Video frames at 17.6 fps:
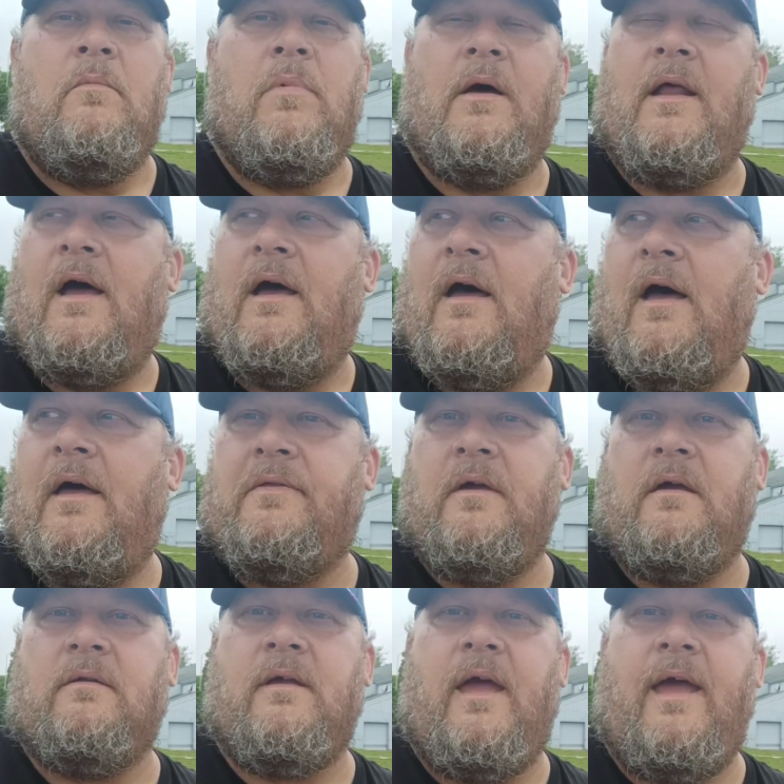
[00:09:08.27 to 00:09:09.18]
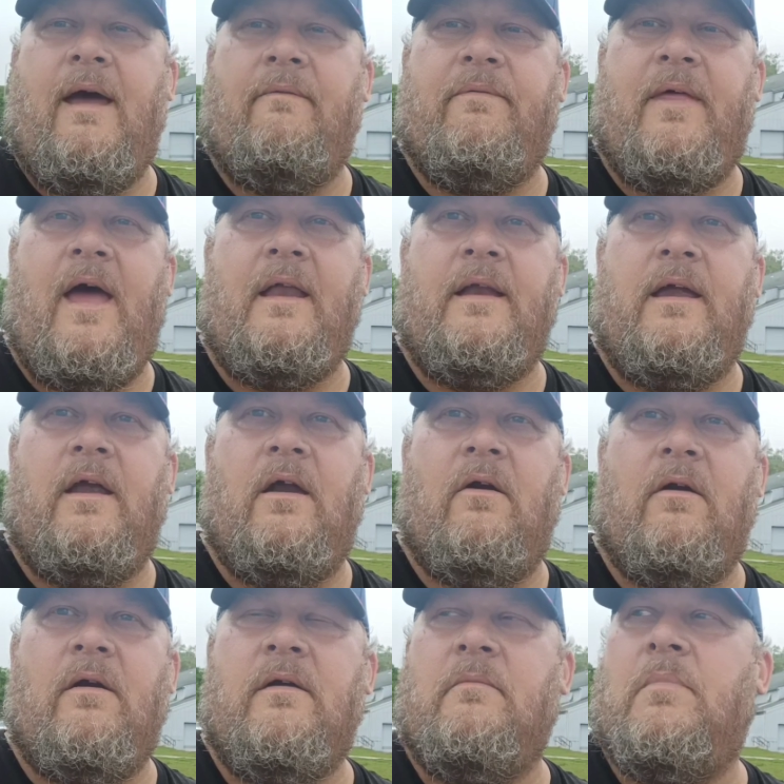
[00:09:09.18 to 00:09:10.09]
But I think they have that
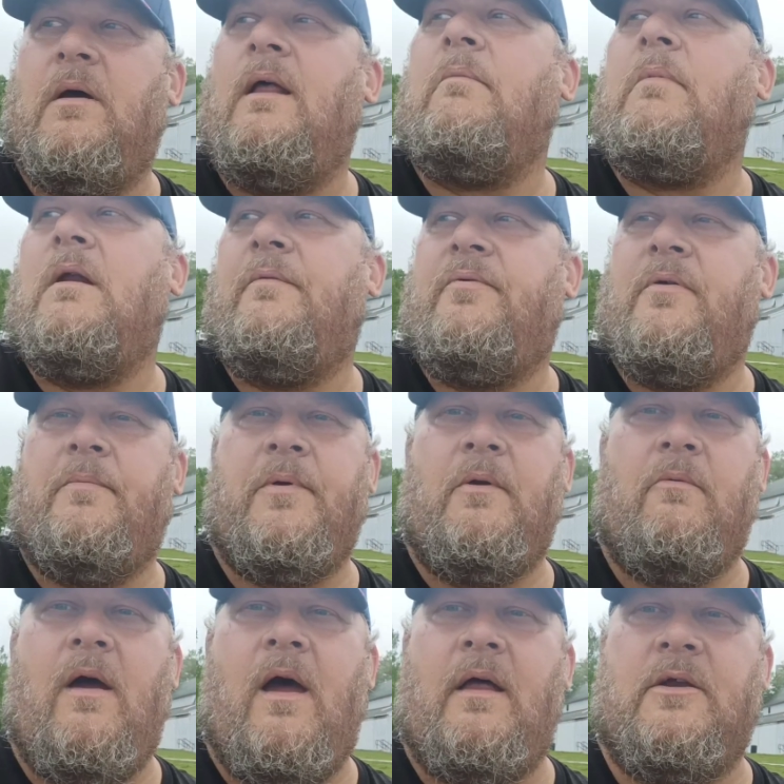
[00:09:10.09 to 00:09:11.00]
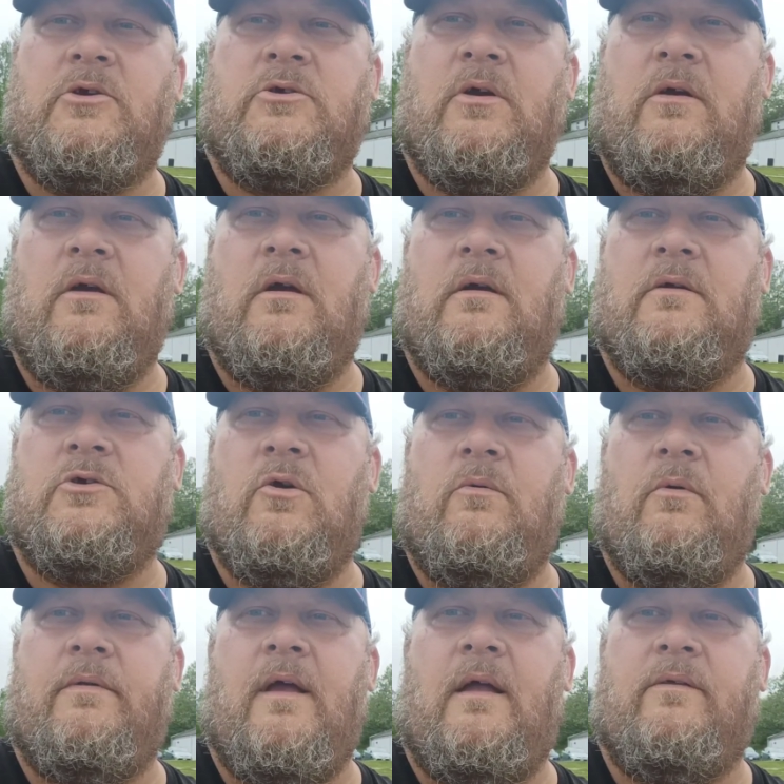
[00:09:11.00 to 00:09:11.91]
here. But I'm gonna flip you around and show you
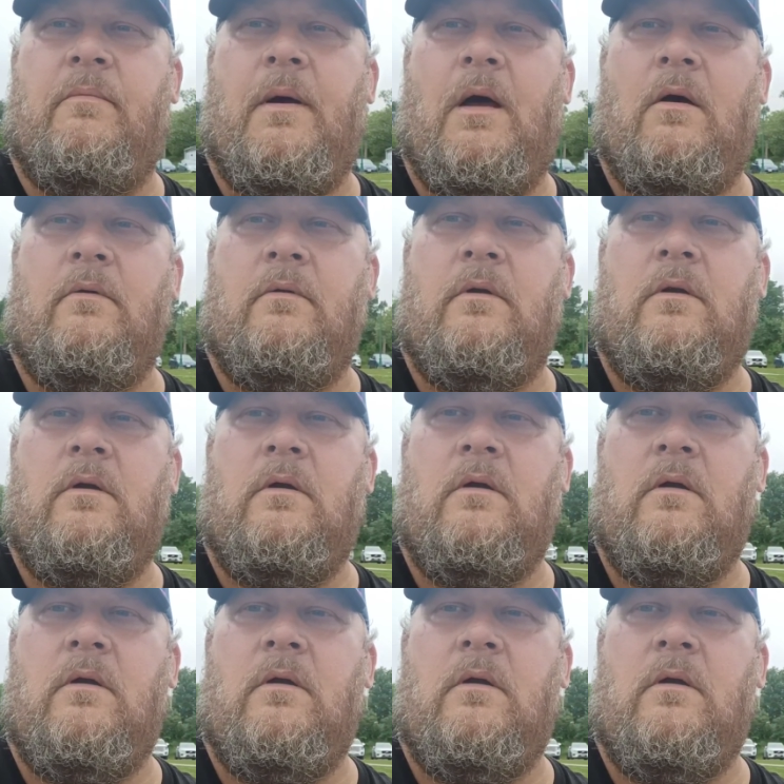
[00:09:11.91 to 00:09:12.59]
what that's about.